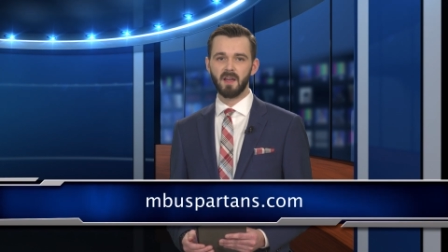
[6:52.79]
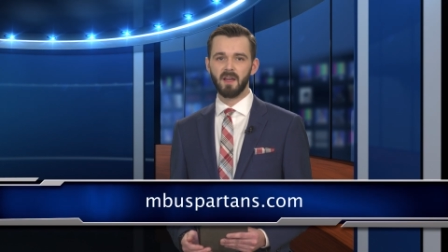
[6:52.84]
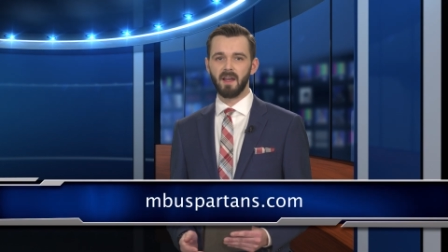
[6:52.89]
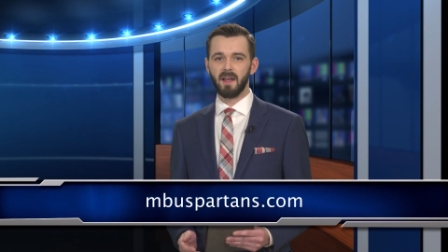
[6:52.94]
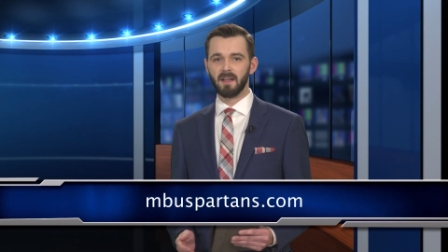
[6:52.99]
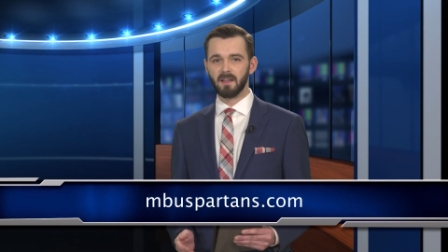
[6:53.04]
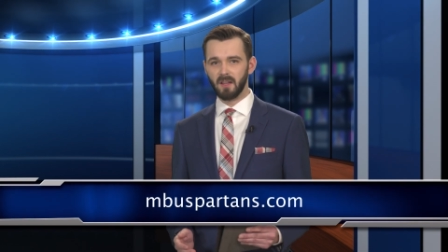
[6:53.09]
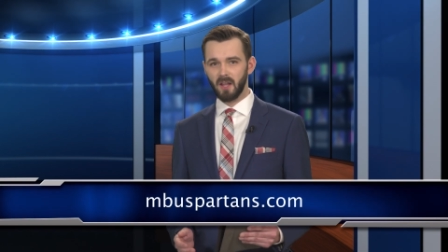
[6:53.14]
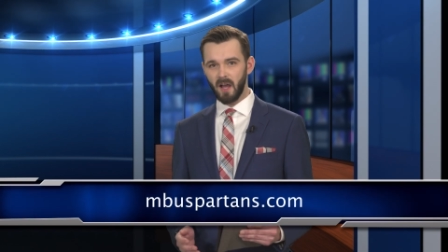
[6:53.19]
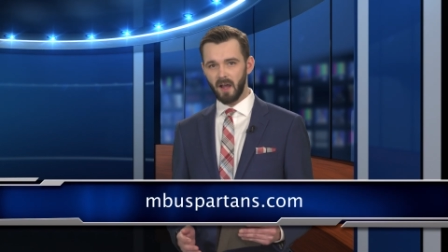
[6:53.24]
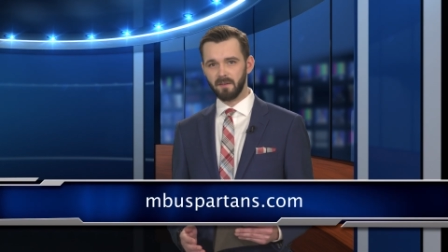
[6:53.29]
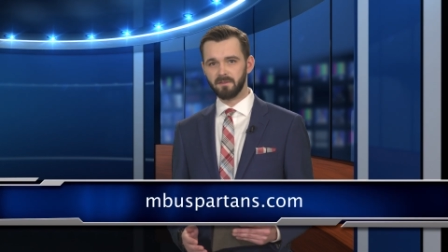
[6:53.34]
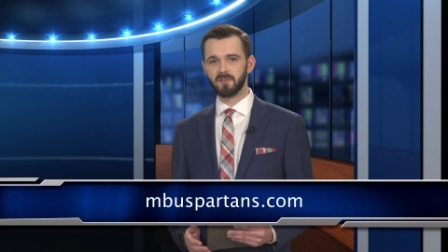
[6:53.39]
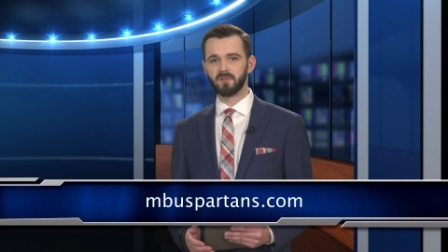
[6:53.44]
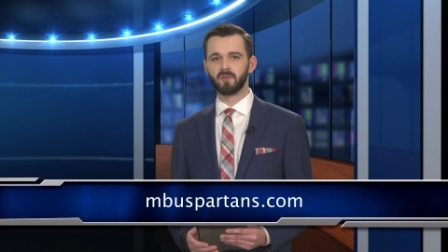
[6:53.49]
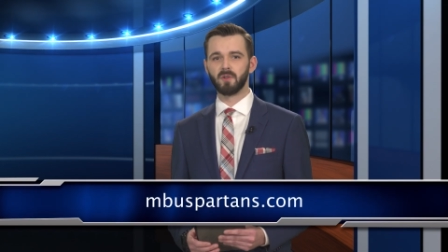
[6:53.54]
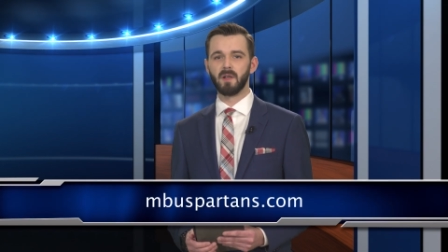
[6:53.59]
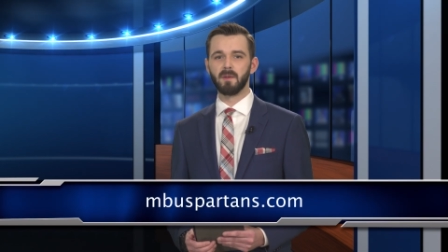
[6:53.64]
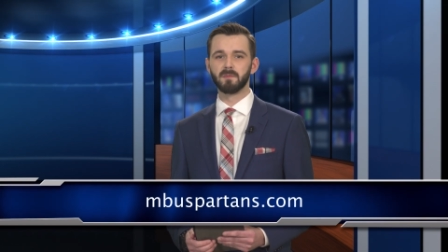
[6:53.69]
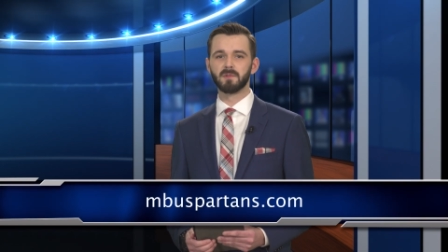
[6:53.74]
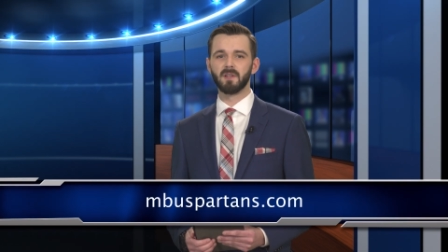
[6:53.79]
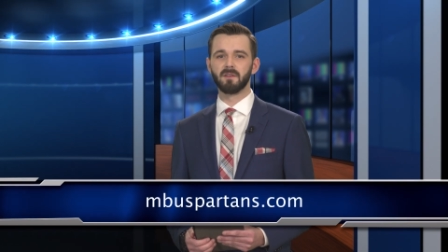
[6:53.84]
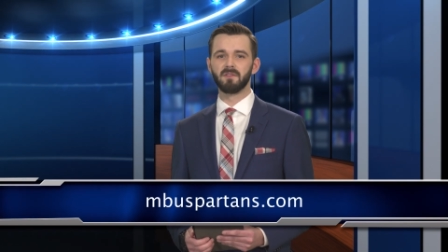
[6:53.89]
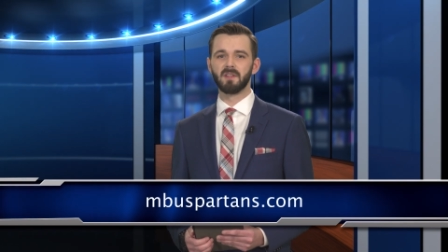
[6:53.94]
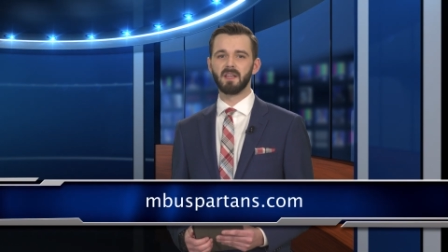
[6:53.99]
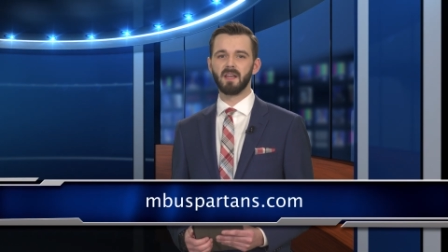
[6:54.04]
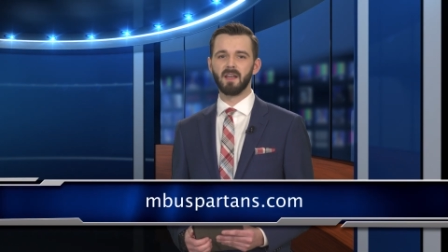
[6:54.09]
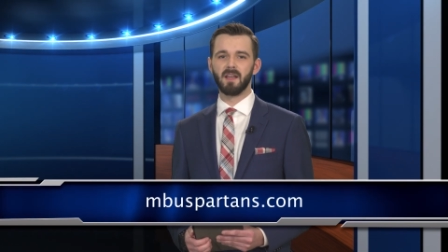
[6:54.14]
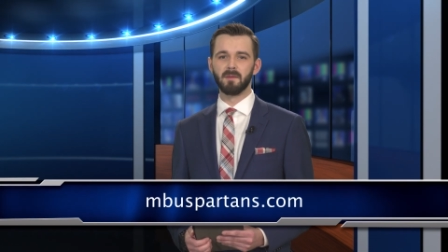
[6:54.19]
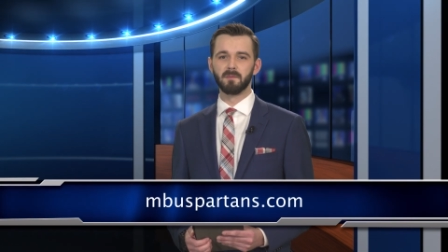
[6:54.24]
and live streams of the
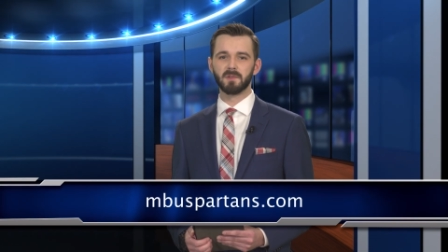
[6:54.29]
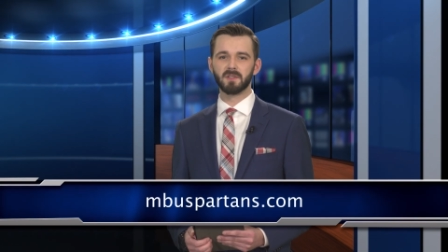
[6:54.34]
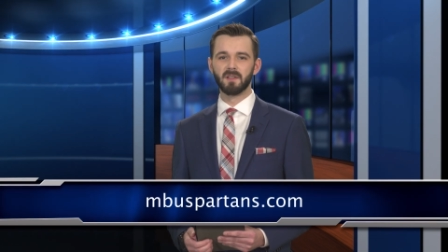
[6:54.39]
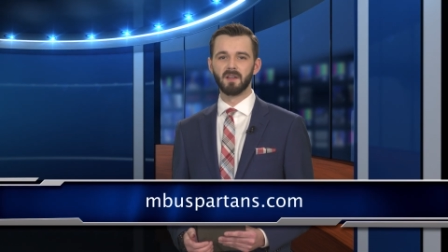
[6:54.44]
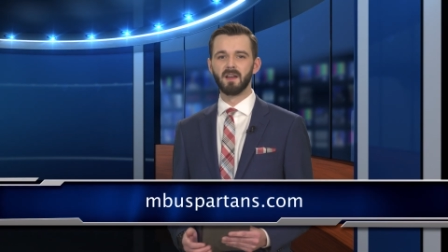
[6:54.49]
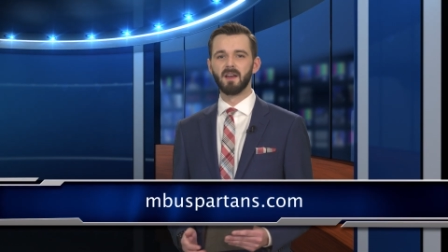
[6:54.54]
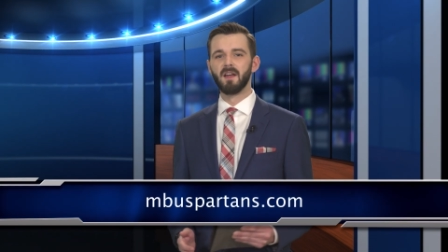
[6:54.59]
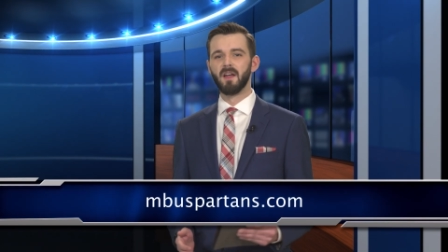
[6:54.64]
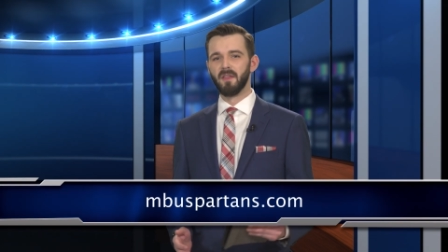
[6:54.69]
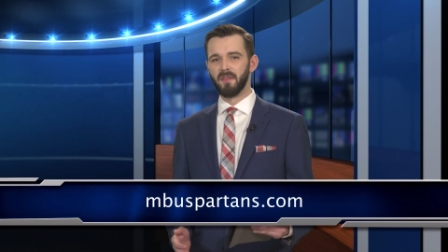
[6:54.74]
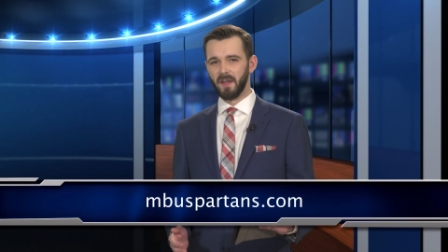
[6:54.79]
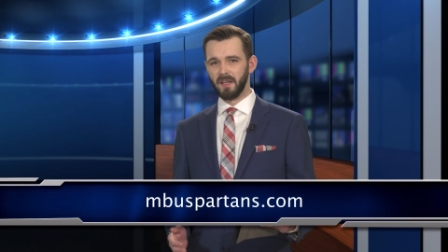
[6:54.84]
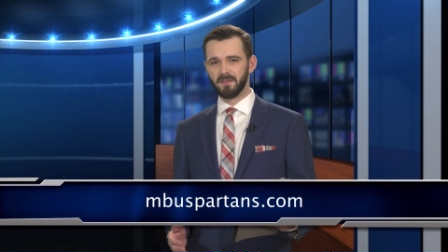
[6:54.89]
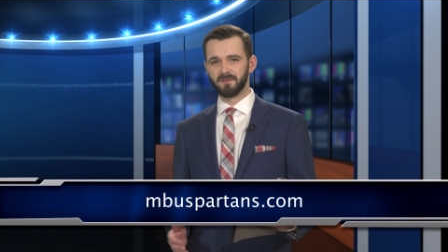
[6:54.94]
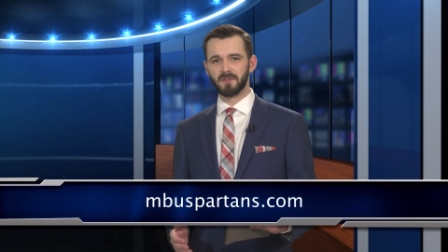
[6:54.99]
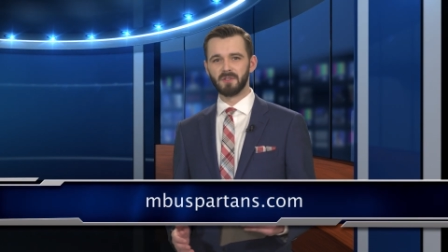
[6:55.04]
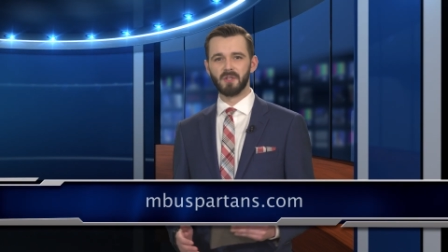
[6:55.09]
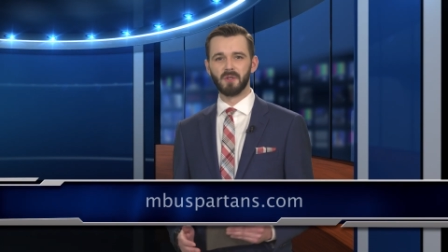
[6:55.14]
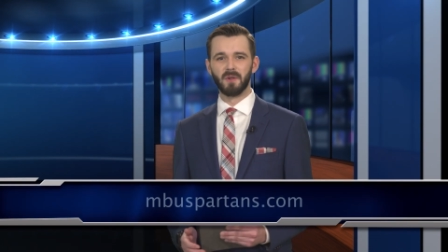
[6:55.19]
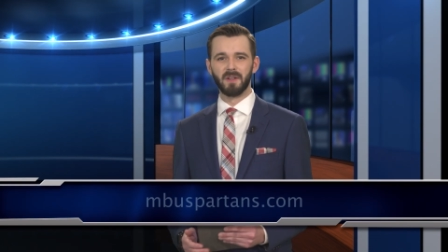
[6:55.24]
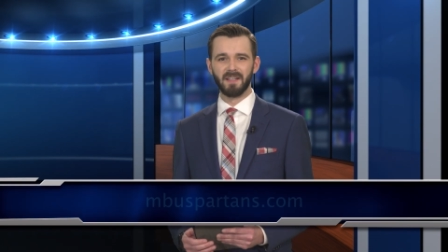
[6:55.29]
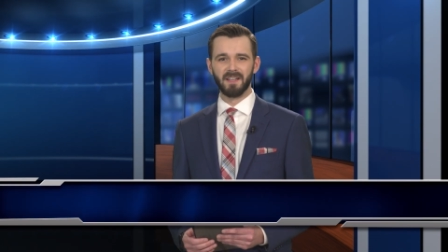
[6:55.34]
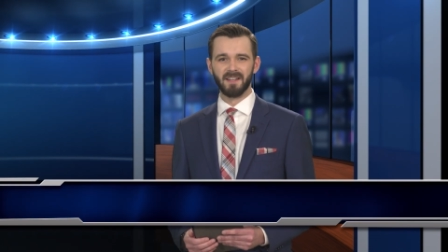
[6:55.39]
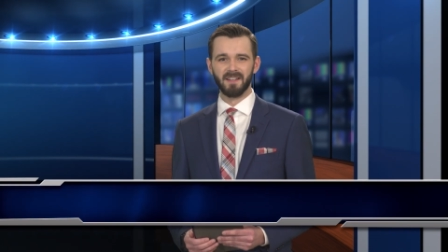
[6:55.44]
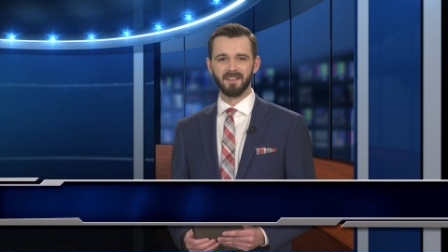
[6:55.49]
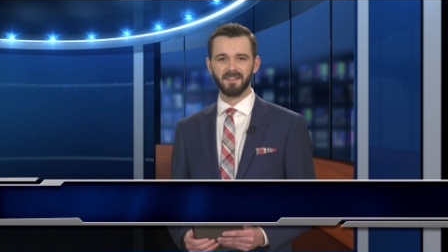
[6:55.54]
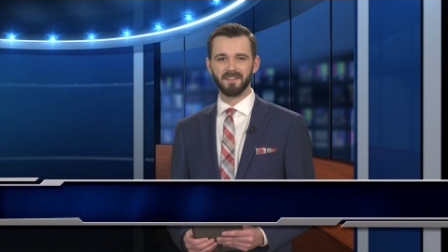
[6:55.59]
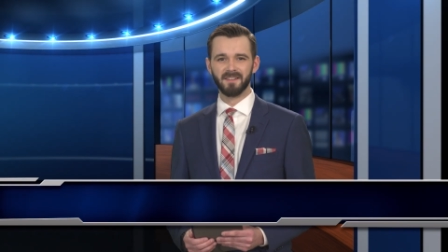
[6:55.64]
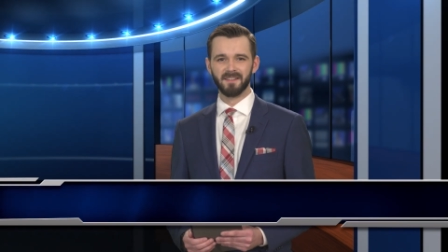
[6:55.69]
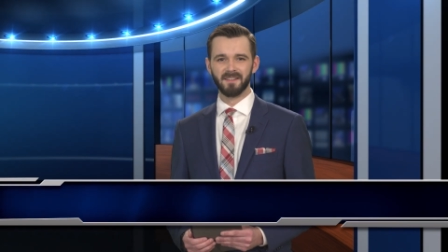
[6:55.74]
games. Thanks for tuning in.